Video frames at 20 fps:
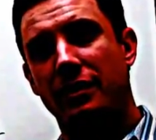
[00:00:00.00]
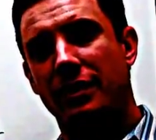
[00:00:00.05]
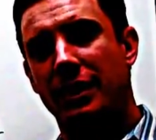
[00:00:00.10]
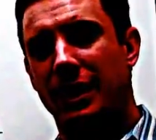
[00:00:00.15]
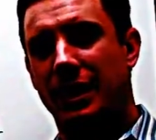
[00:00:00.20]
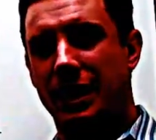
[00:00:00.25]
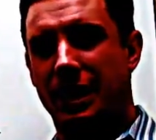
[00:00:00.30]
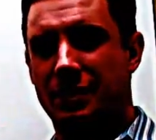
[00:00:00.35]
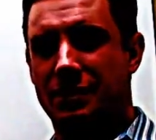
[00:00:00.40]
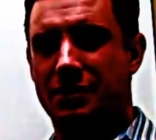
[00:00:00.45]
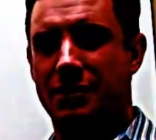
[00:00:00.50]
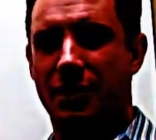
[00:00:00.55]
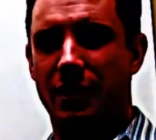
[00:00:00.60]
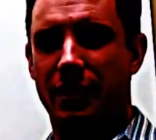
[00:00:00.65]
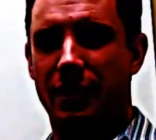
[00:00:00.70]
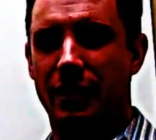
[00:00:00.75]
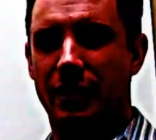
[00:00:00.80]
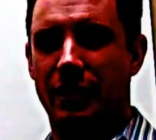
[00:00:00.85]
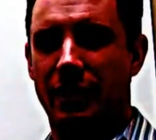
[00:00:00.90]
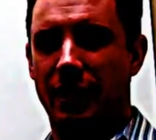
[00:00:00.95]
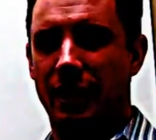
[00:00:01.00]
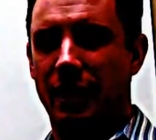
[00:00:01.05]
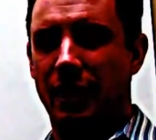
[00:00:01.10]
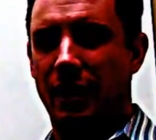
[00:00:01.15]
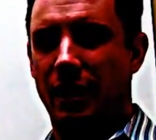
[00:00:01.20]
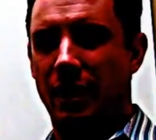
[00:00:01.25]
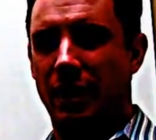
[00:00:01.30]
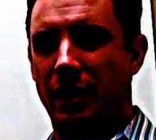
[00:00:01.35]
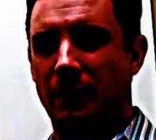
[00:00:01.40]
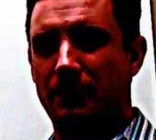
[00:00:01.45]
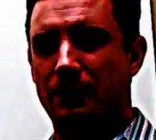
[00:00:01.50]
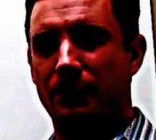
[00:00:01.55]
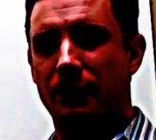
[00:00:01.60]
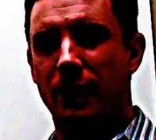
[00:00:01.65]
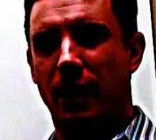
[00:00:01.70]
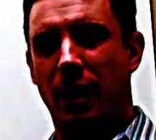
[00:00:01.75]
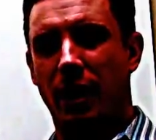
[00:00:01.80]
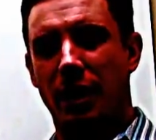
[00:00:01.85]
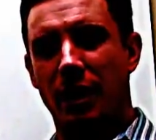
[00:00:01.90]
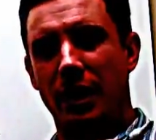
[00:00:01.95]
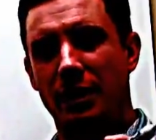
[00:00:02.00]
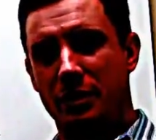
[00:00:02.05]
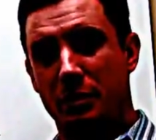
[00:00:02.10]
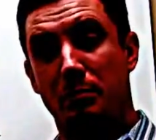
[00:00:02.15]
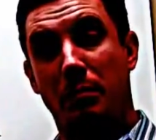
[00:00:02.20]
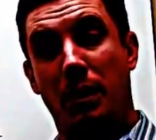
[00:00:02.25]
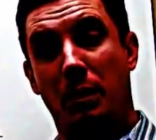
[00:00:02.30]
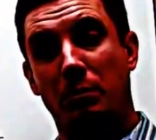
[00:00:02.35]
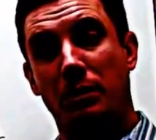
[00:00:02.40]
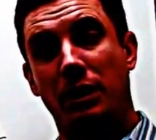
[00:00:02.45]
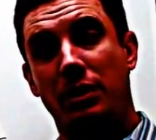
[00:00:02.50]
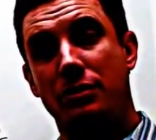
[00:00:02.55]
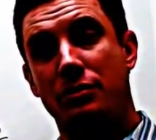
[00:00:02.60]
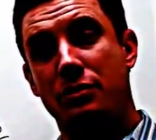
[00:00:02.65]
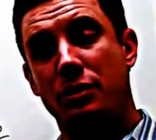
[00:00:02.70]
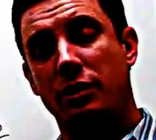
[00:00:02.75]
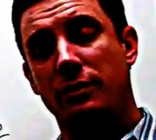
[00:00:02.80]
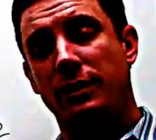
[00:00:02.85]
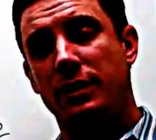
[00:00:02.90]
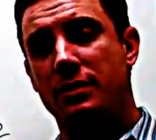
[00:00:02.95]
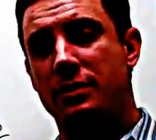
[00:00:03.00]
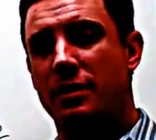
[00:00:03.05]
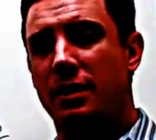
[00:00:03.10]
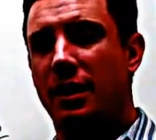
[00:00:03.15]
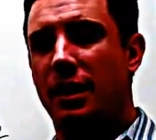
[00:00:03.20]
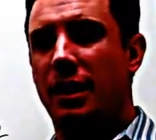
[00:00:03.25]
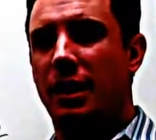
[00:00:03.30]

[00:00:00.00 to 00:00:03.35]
It got started as a public service,